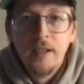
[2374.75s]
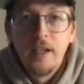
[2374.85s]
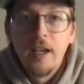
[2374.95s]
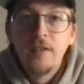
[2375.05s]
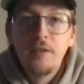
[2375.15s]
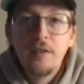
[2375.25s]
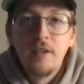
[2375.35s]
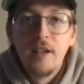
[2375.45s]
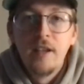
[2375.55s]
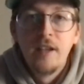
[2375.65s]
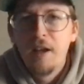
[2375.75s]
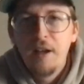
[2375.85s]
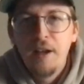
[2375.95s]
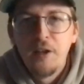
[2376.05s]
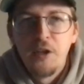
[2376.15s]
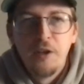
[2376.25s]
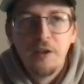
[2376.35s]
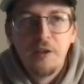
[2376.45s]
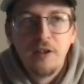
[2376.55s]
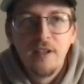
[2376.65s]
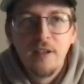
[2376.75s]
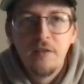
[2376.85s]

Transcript: Like I do this thing, I got to show you, Chris.